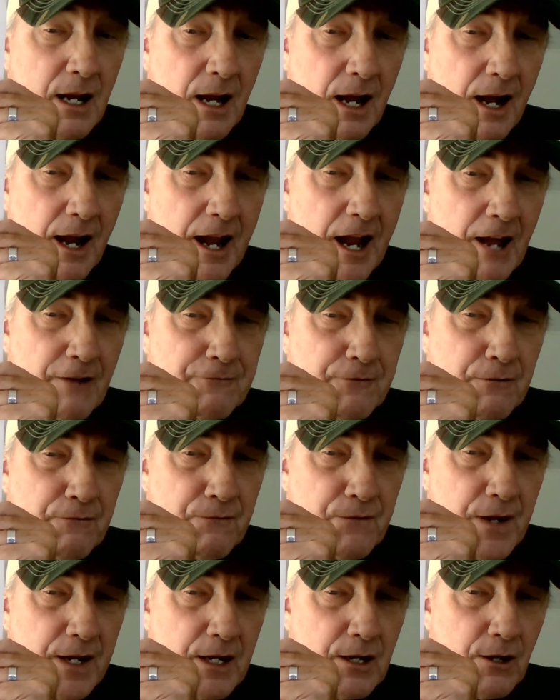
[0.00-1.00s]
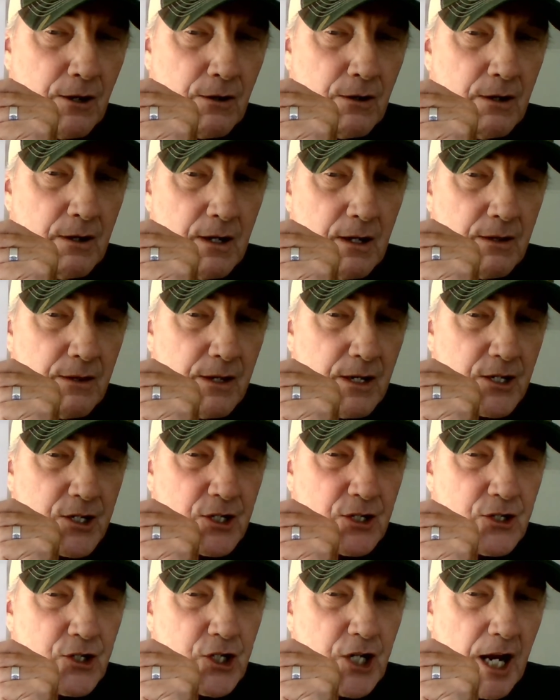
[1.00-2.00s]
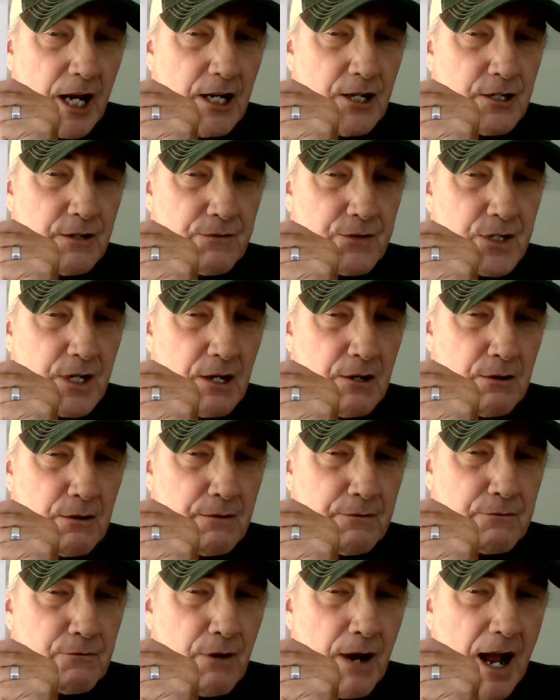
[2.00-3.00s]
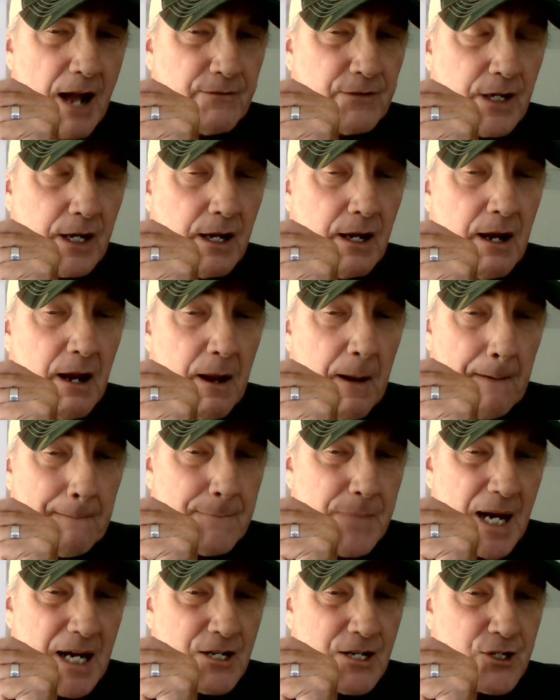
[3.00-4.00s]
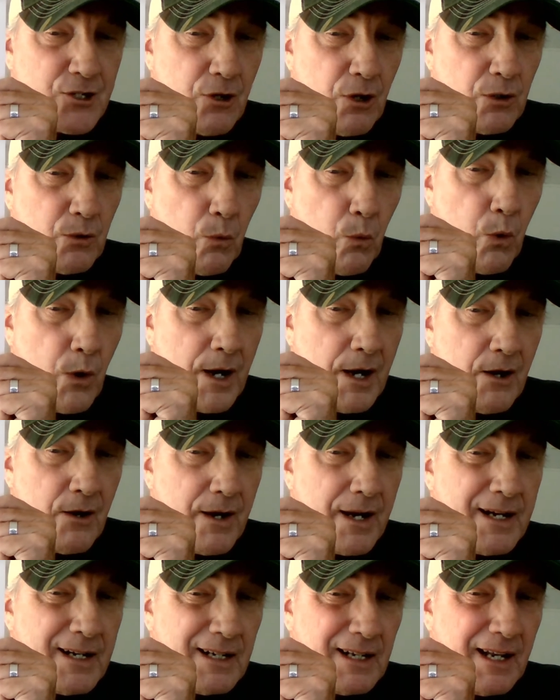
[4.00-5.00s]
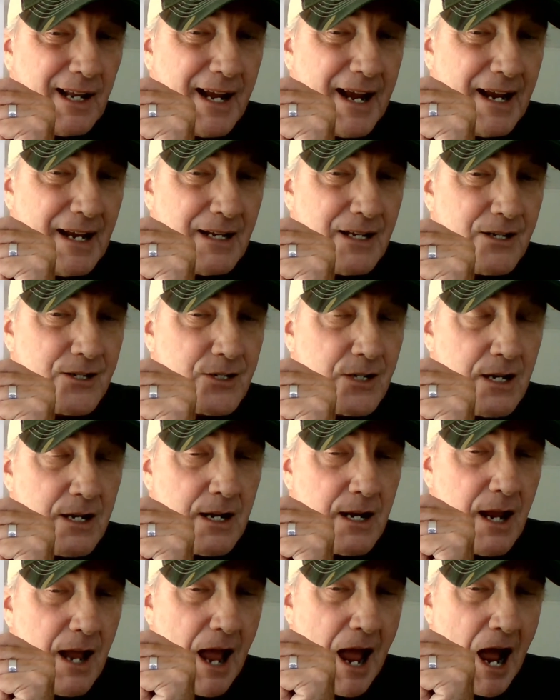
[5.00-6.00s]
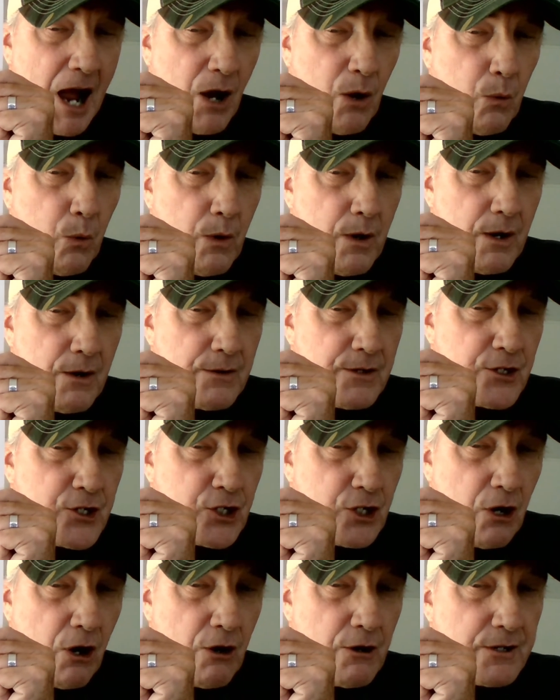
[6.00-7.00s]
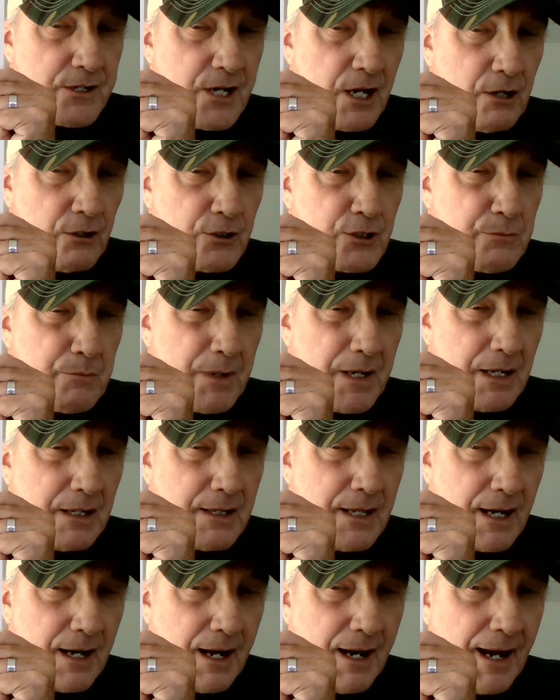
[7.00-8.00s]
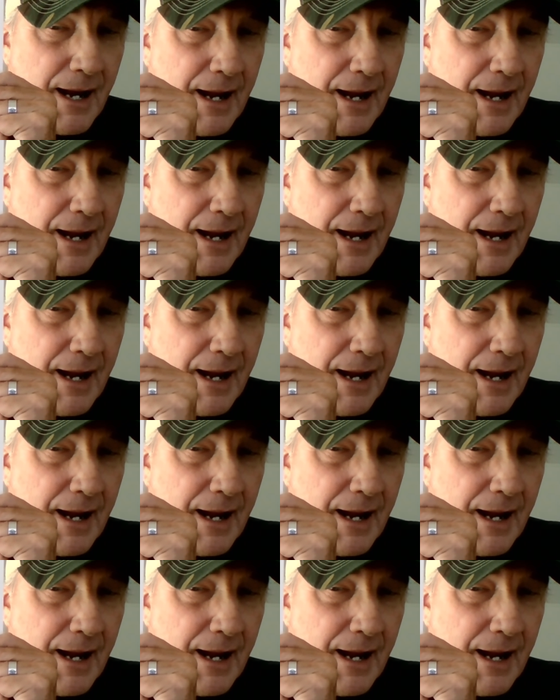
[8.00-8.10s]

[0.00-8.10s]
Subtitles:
I have to figure this change of center of gravity based on where it lands out where the chart tells me that